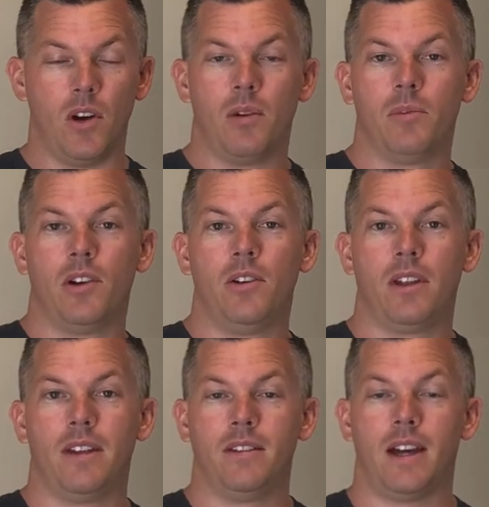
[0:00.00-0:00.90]
ohm load
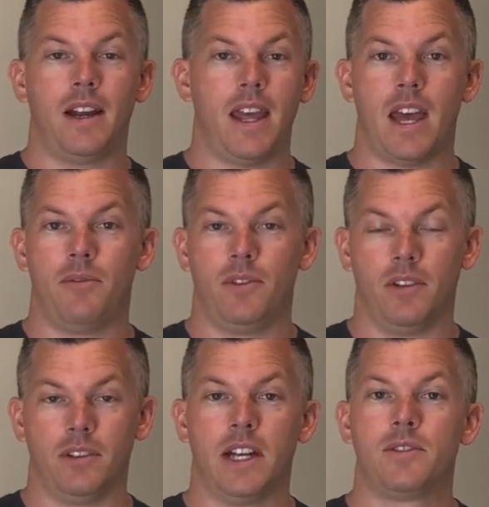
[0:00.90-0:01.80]
and not have the
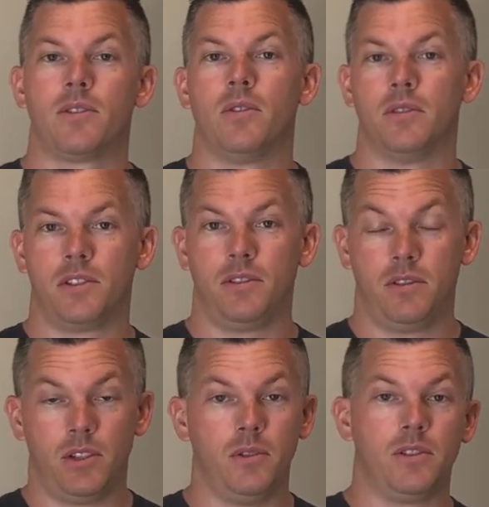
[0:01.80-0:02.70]
electricals
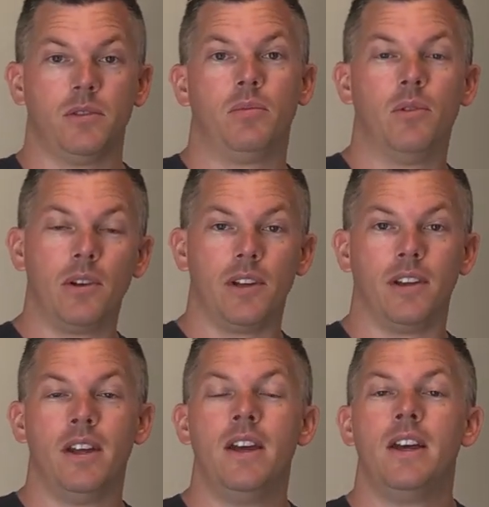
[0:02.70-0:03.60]
to support
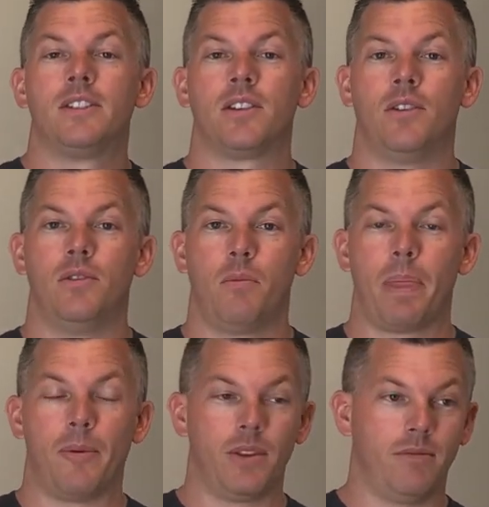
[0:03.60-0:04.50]
it. So
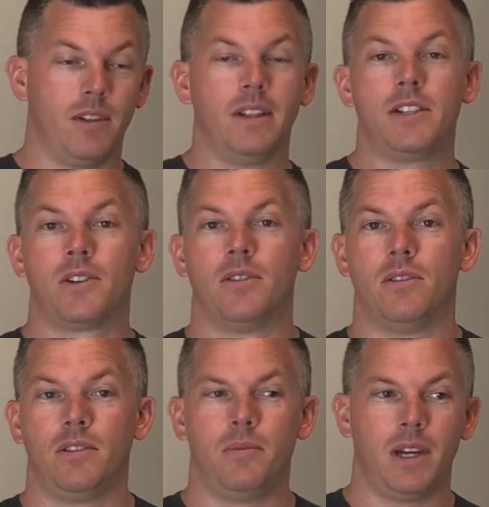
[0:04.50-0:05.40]
with
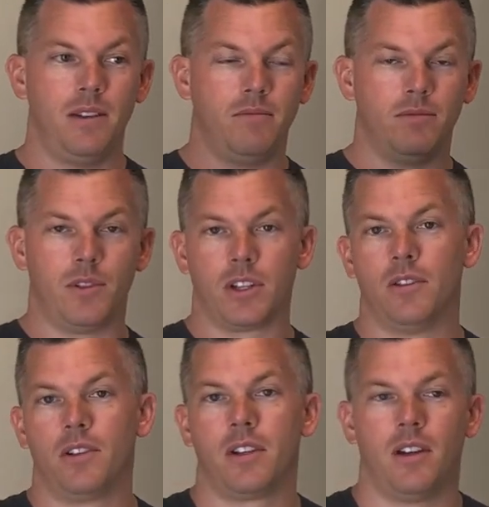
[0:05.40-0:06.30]
electrical, you may want to go
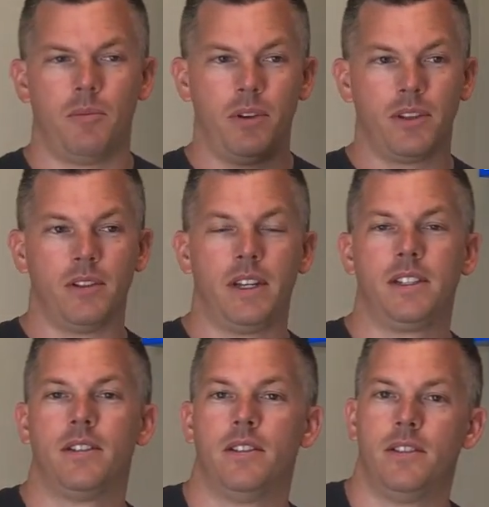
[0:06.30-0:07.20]
look at, I'll put the link
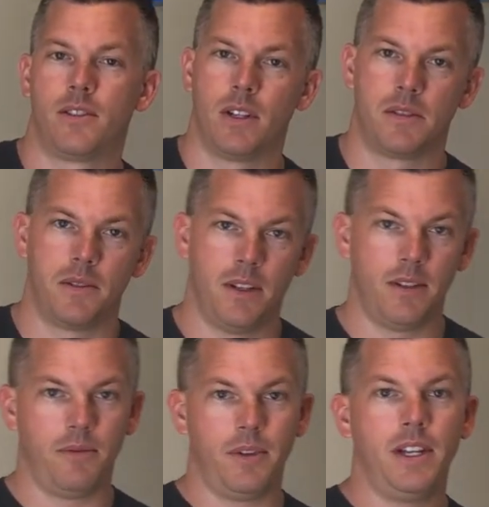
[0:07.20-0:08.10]
to the description in
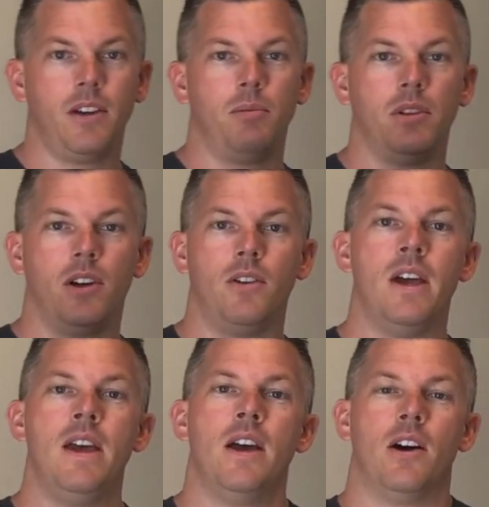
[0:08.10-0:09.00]
the video below
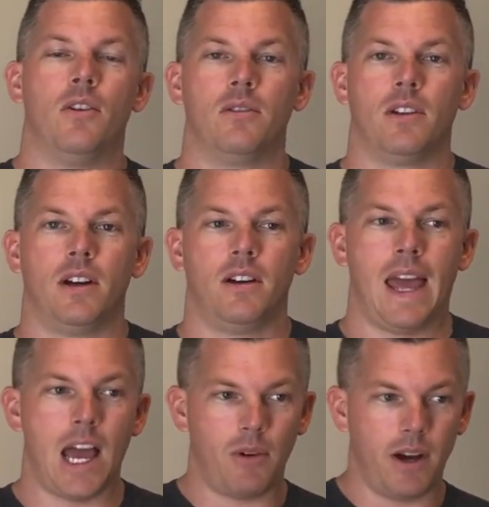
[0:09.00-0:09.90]
on
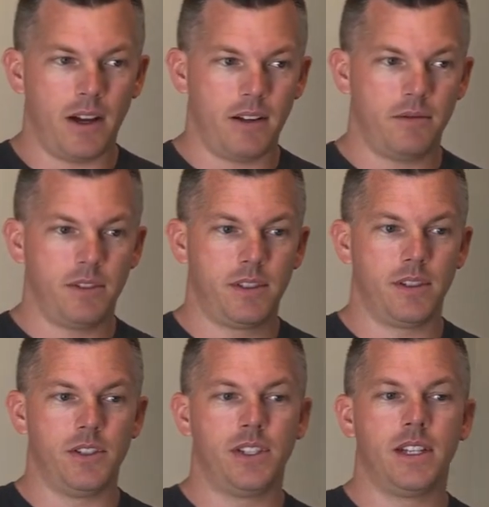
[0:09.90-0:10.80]
how I
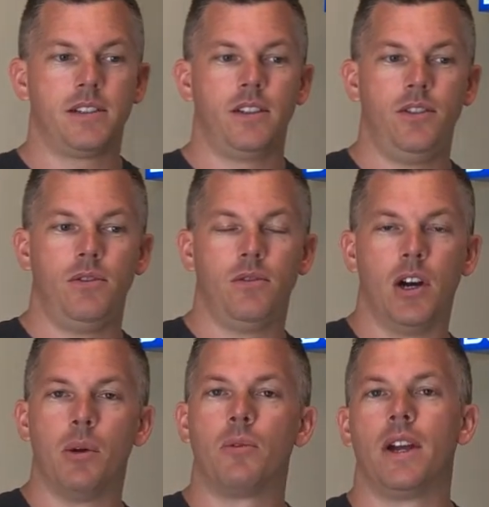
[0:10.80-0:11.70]
suggested you
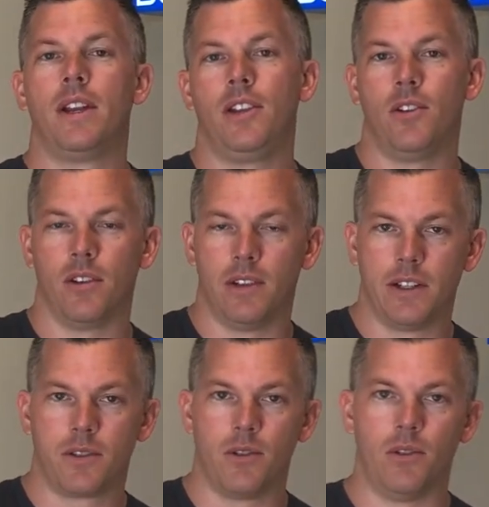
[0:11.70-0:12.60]
upgrading your
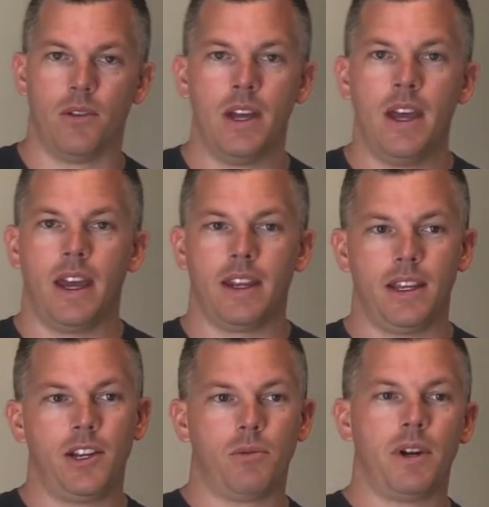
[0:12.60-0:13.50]
electrical and
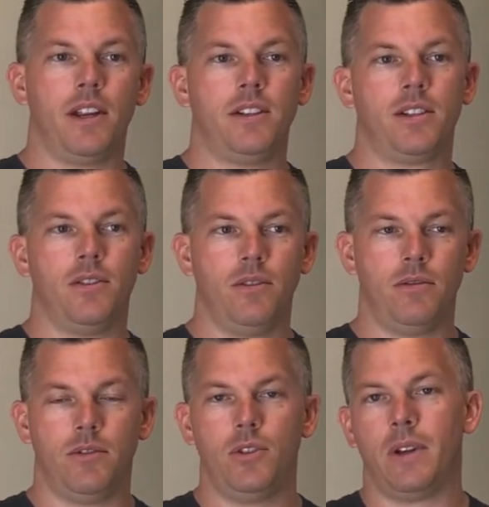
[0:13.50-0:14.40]
getting ready to
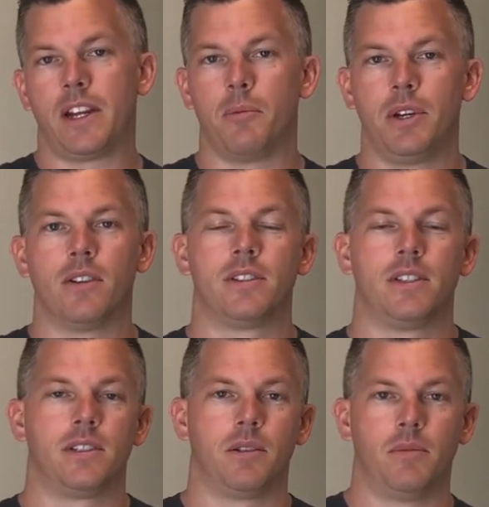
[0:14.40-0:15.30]
do like a bigger
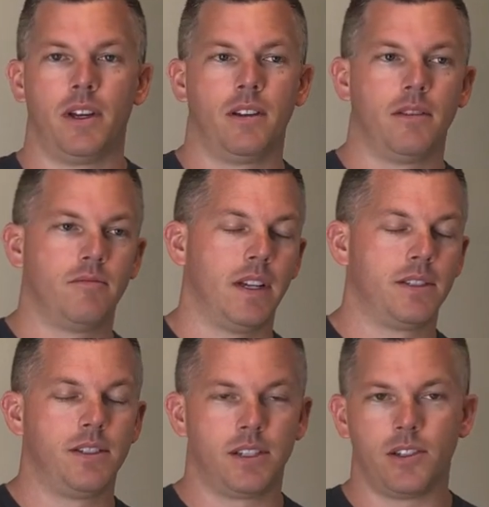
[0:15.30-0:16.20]
system. Like I
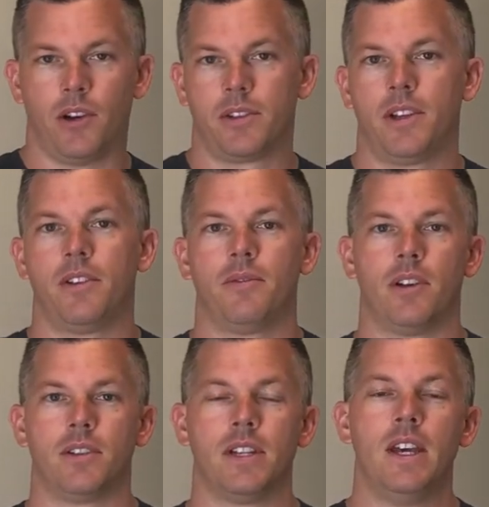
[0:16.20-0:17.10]
suggest alternator
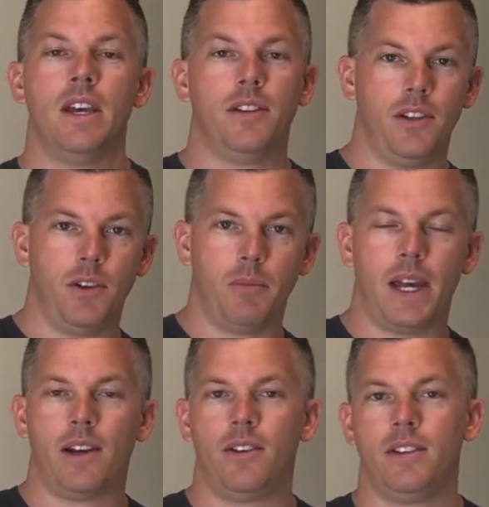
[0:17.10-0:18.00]
first, then your
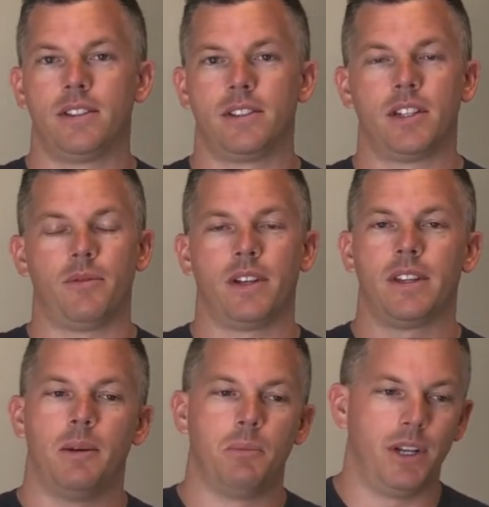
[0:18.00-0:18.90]
batteries and stuff like
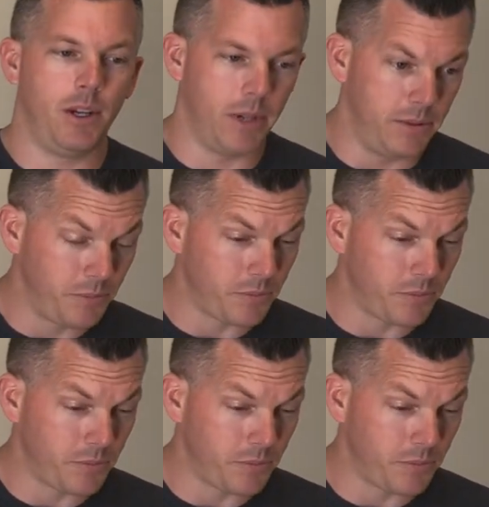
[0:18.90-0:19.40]
that. But anyway,